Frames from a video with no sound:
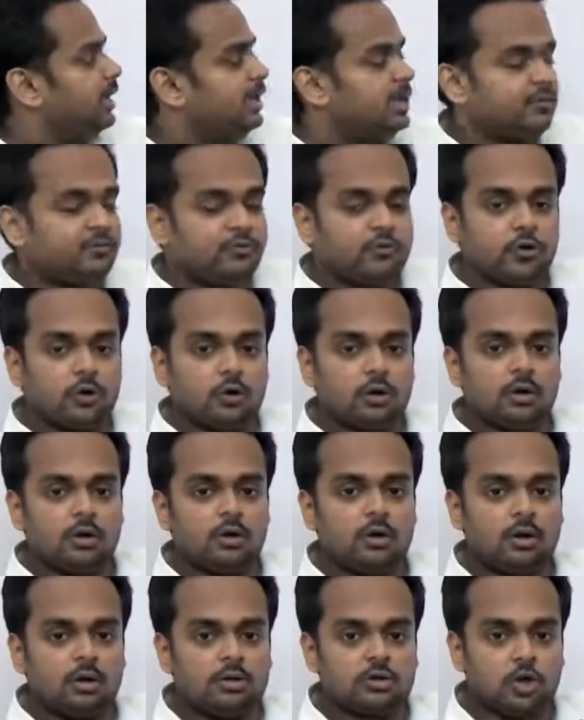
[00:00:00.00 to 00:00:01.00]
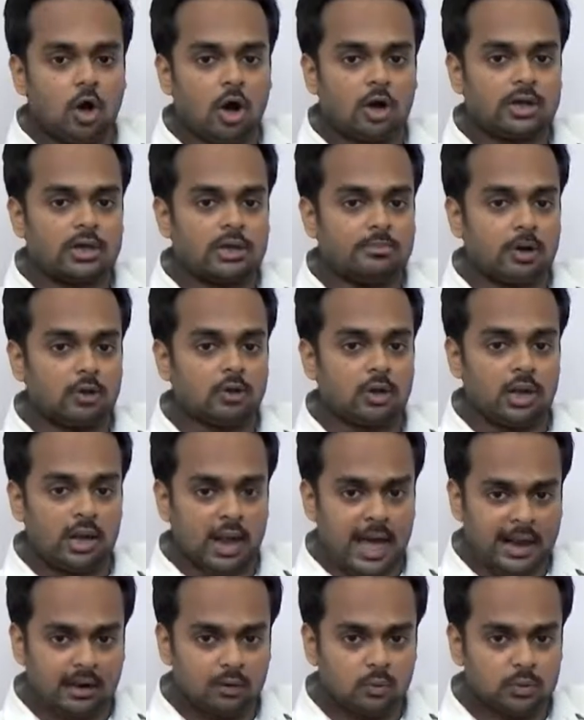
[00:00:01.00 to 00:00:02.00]
If you're talking about
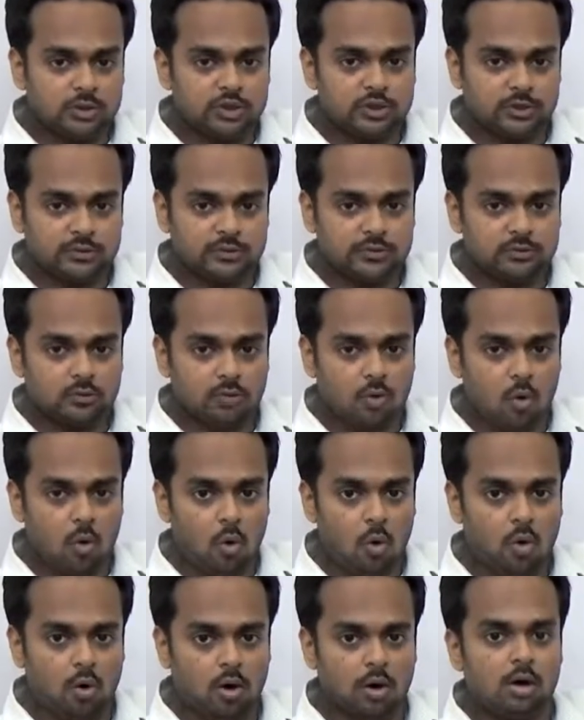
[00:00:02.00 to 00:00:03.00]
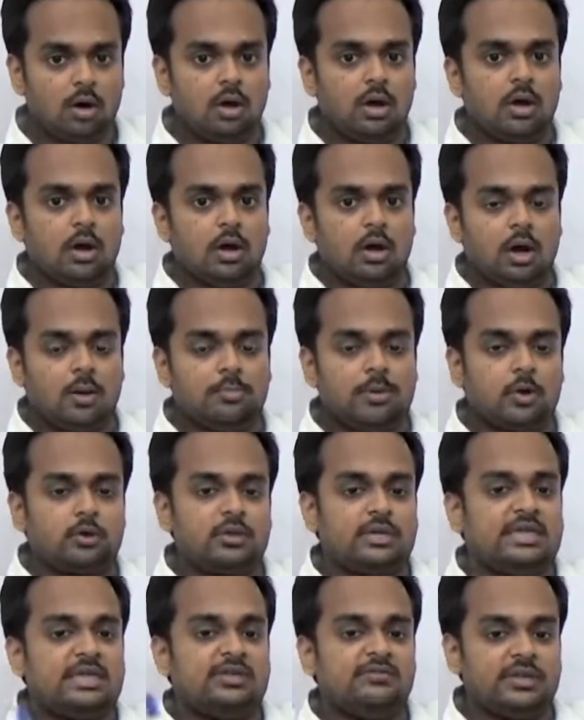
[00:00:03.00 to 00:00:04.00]
languages or
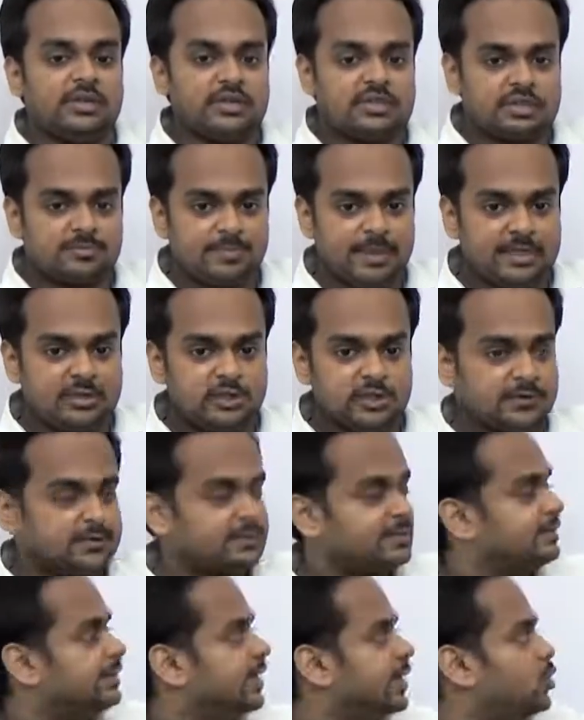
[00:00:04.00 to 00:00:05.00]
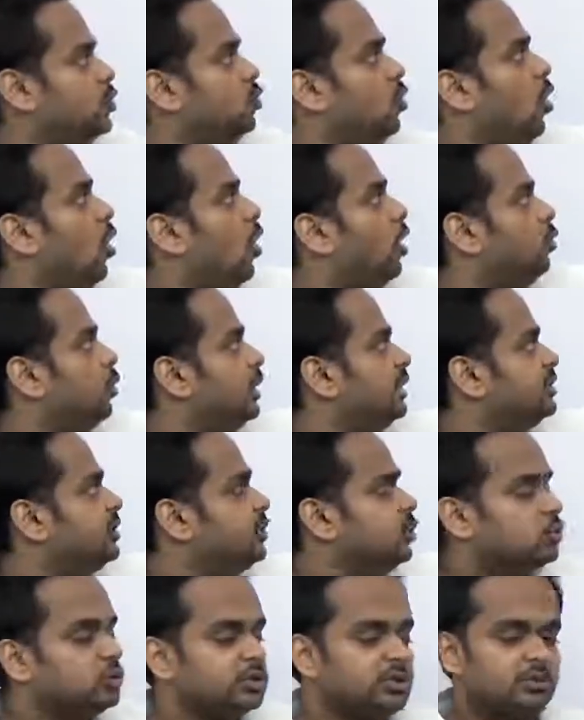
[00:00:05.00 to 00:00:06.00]
about giving speeches, then you always
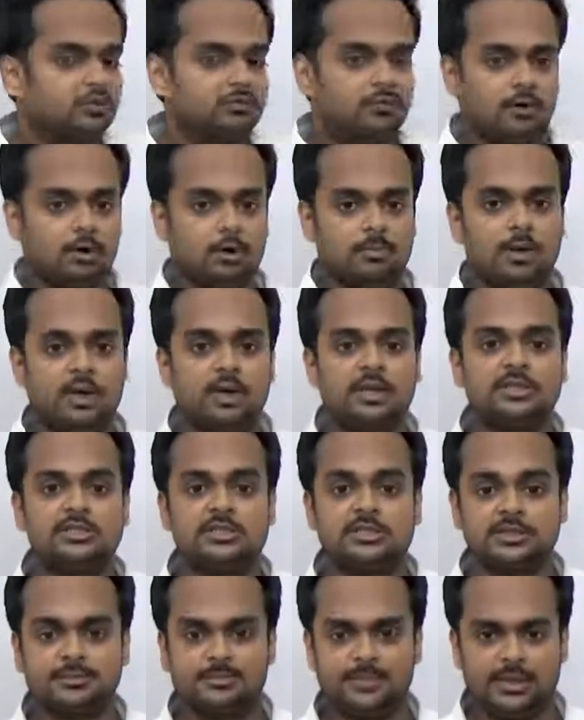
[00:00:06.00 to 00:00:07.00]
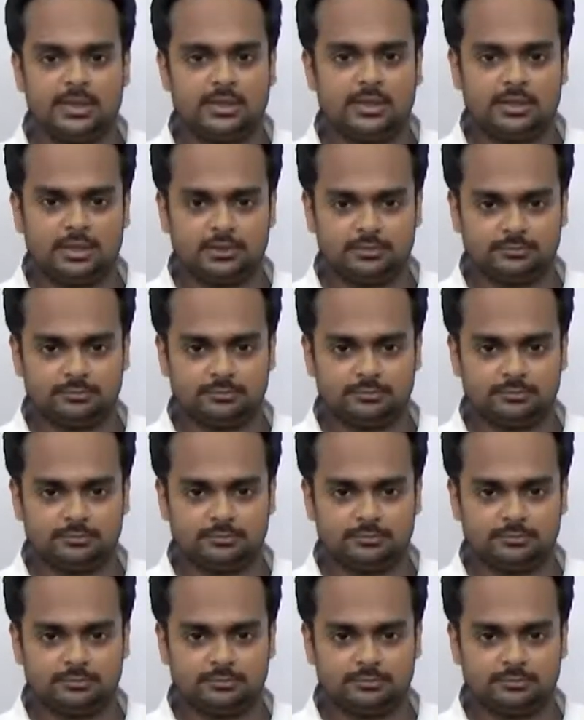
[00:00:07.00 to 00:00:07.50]
use the verb speak.